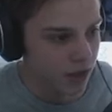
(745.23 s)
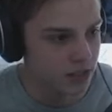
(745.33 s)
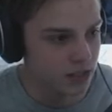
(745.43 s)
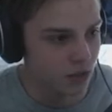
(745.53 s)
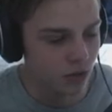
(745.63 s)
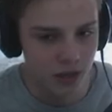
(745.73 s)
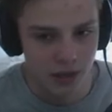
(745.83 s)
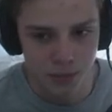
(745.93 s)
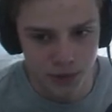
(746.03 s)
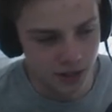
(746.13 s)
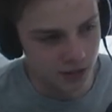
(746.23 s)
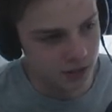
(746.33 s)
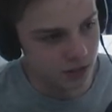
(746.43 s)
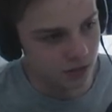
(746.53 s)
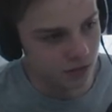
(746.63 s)
is not that
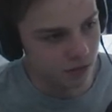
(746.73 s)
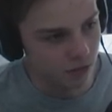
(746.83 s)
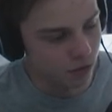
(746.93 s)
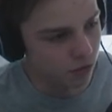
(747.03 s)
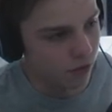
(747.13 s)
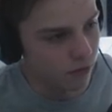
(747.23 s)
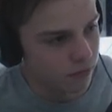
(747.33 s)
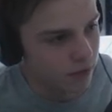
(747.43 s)
productive, or